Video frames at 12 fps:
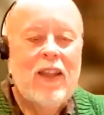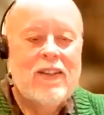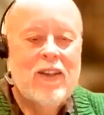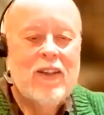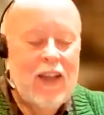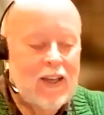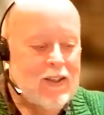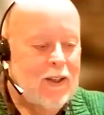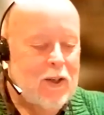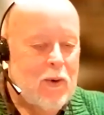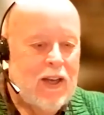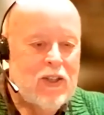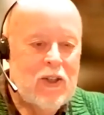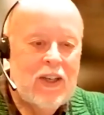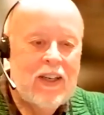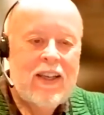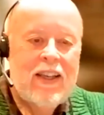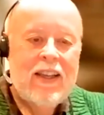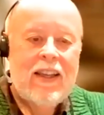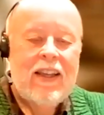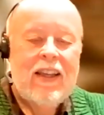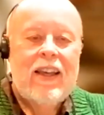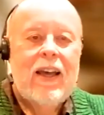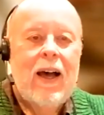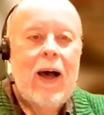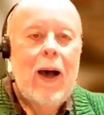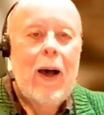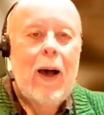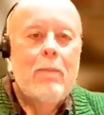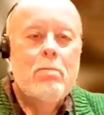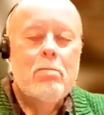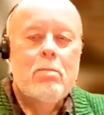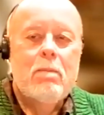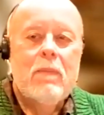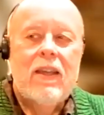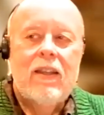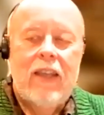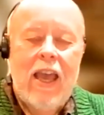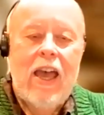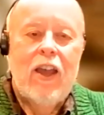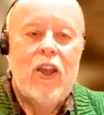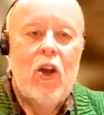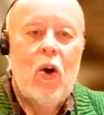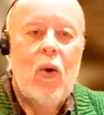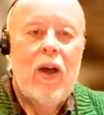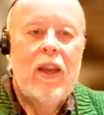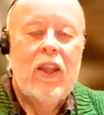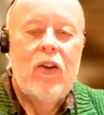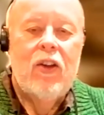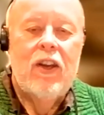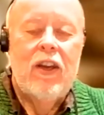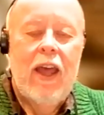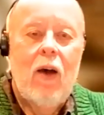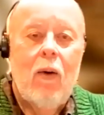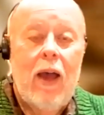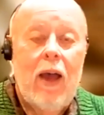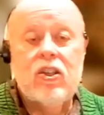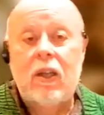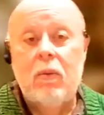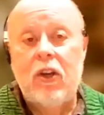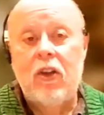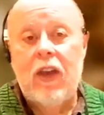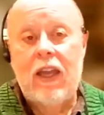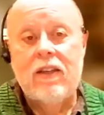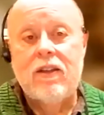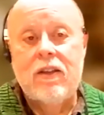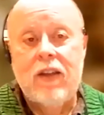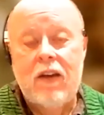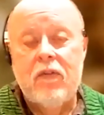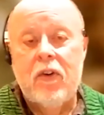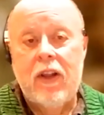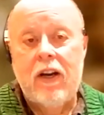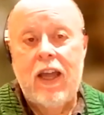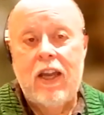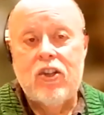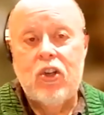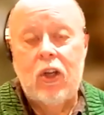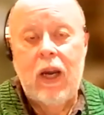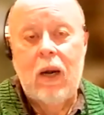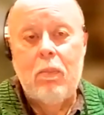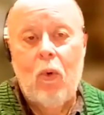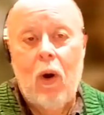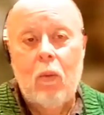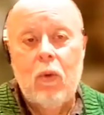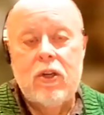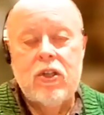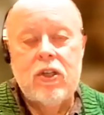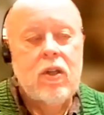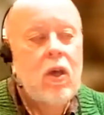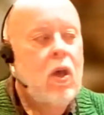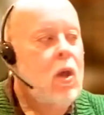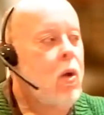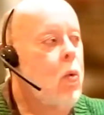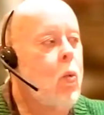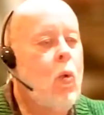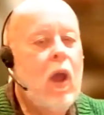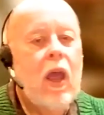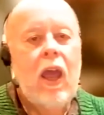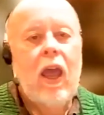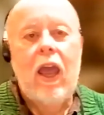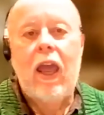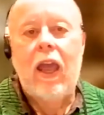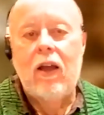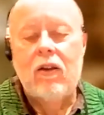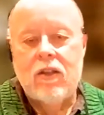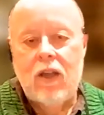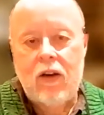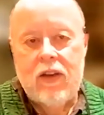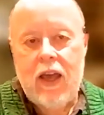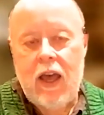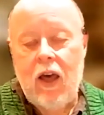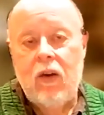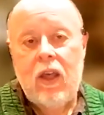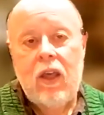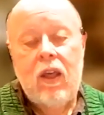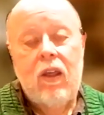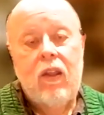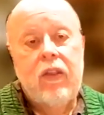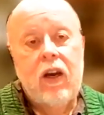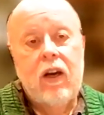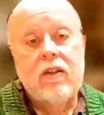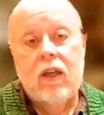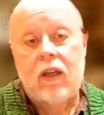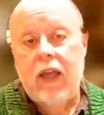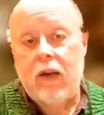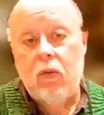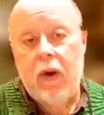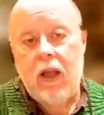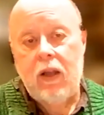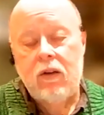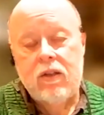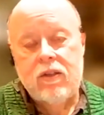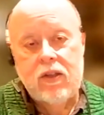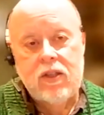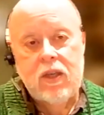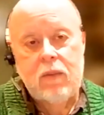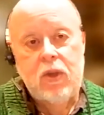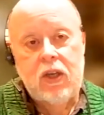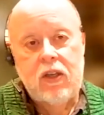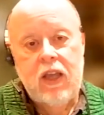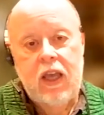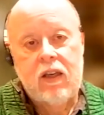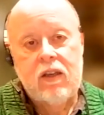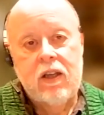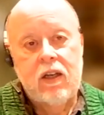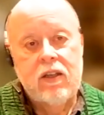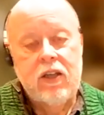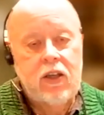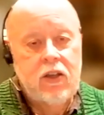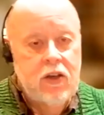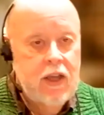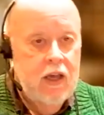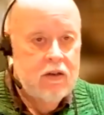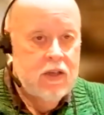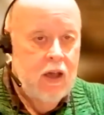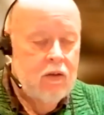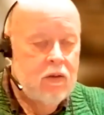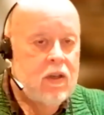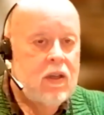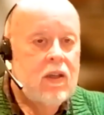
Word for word: That's an excellent question. Um, yeah, you know, uh, you can now actually, when you get to Denver International Airport, which is way outside of town, there's a light rail system you can take that'll take you downtown.